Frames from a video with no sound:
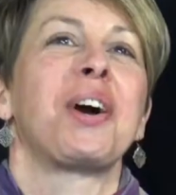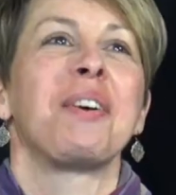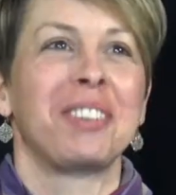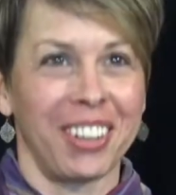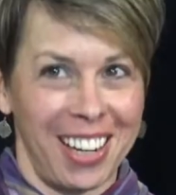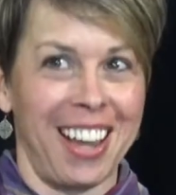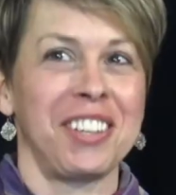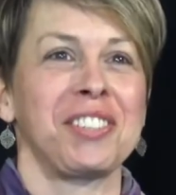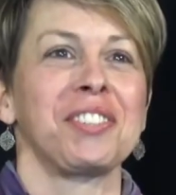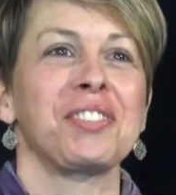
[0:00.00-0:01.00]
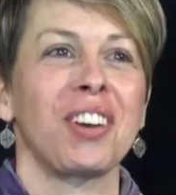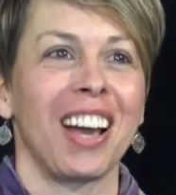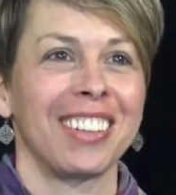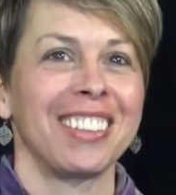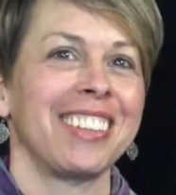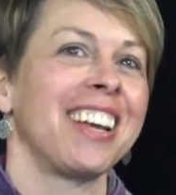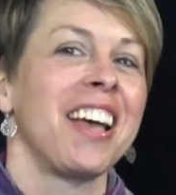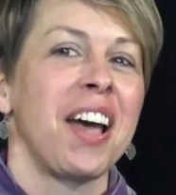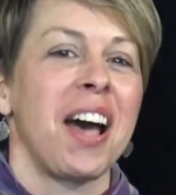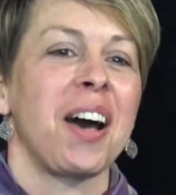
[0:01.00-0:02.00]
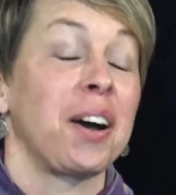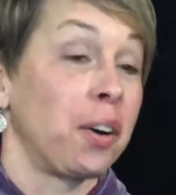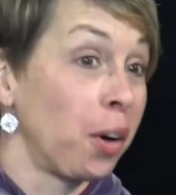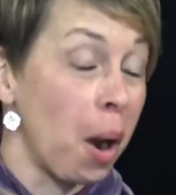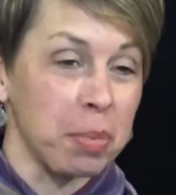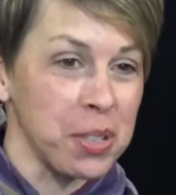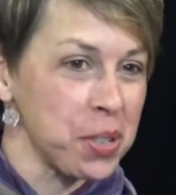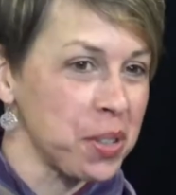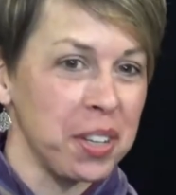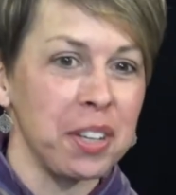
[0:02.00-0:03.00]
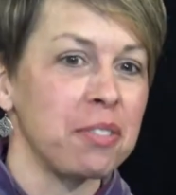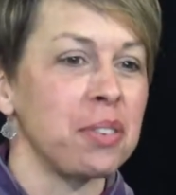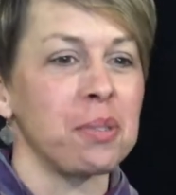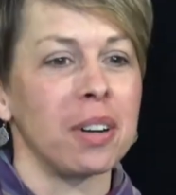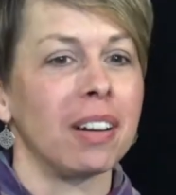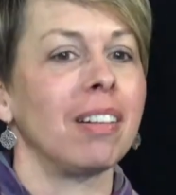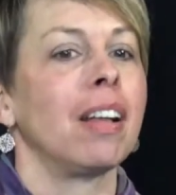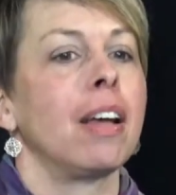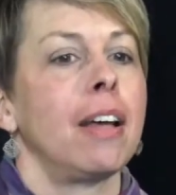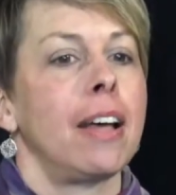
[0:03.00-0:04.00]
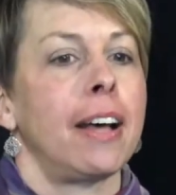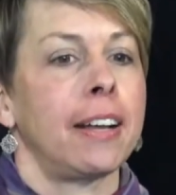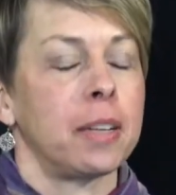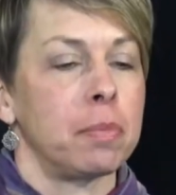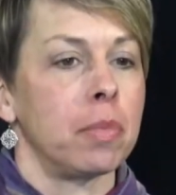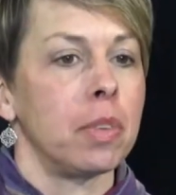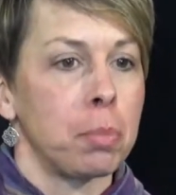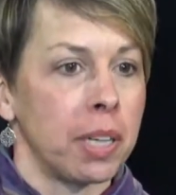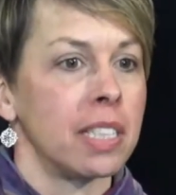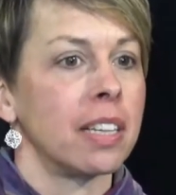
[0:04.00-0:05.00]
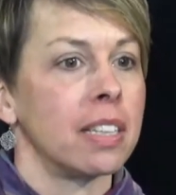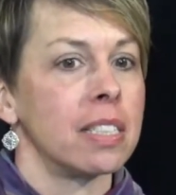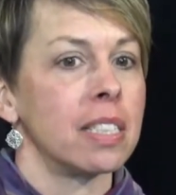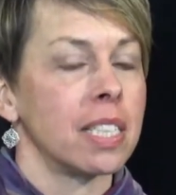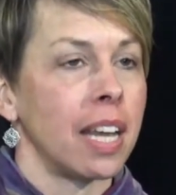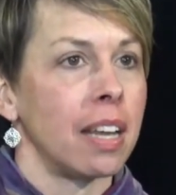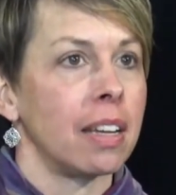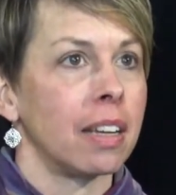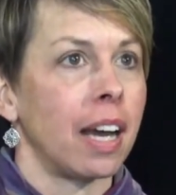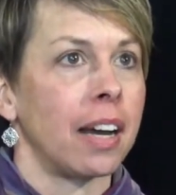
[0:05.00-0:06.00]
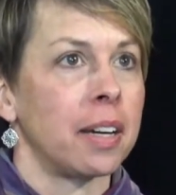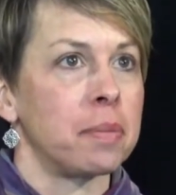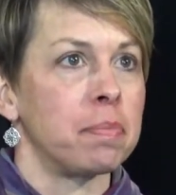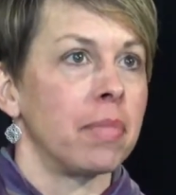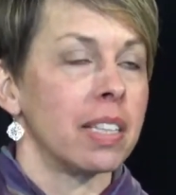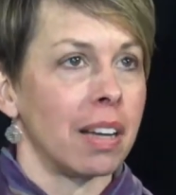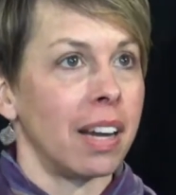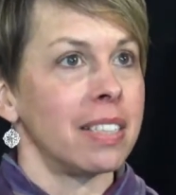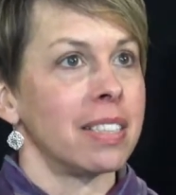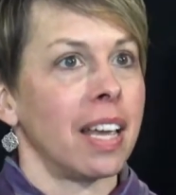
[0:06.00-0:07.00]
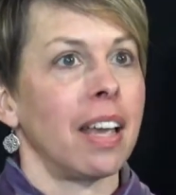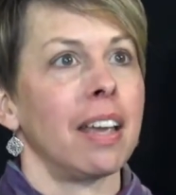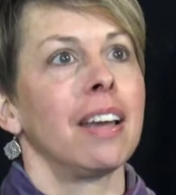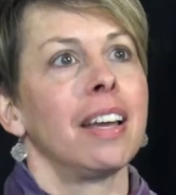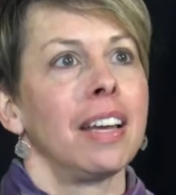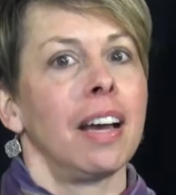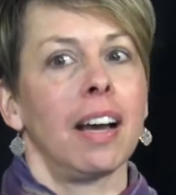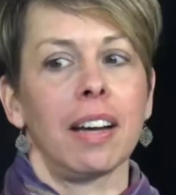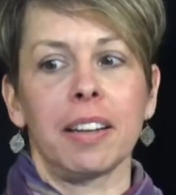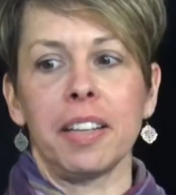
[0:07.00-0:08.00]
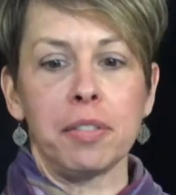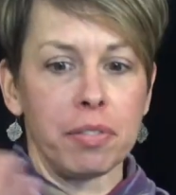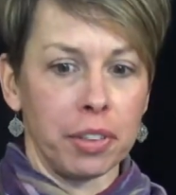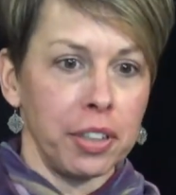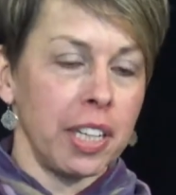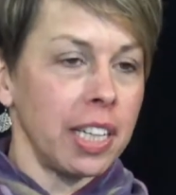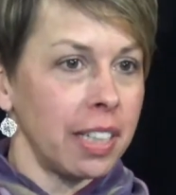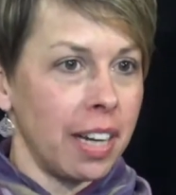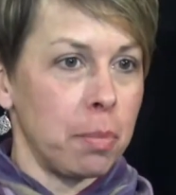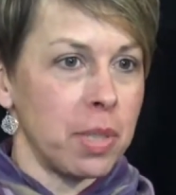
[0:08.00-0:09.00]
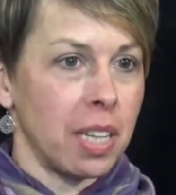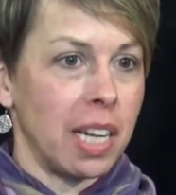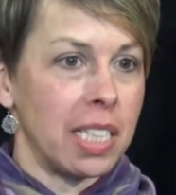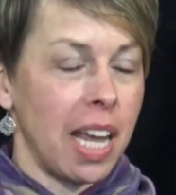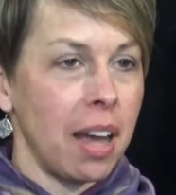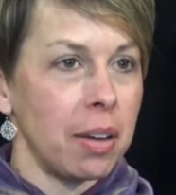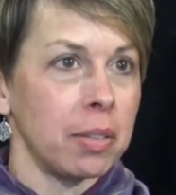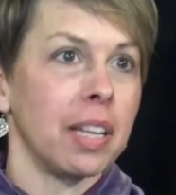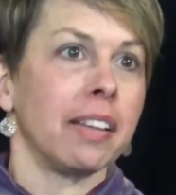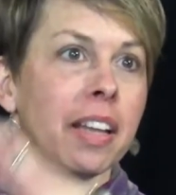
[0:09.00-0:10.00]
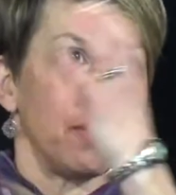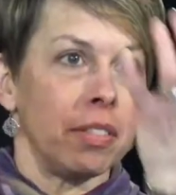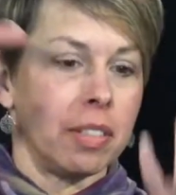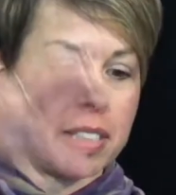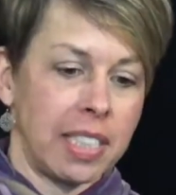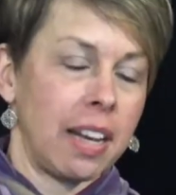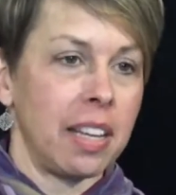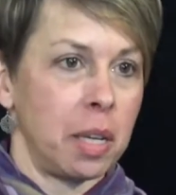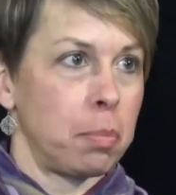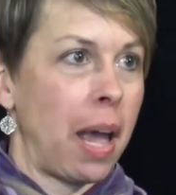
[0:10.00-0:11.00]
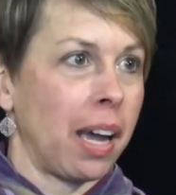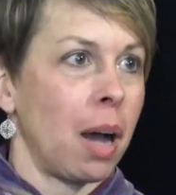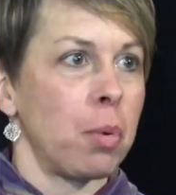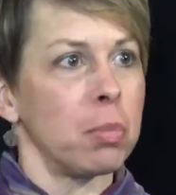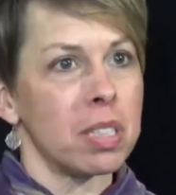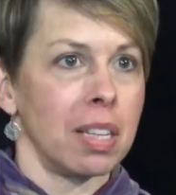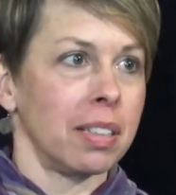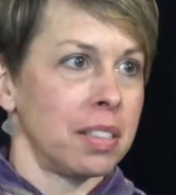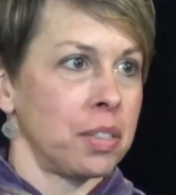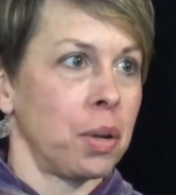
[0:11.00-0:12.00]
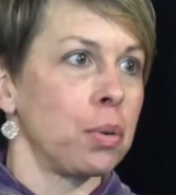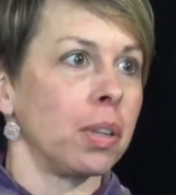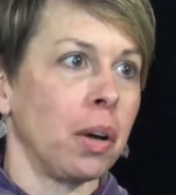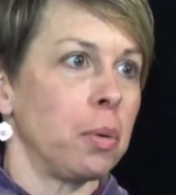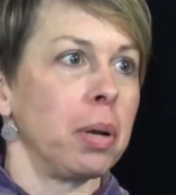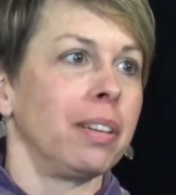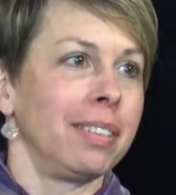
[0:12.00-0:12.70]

job creation strategy uh, or opportunity, if you will. Mm. Um, but it does take, um, as I say, uh, inverting it upside down and then setting it back up almost like a snow globe.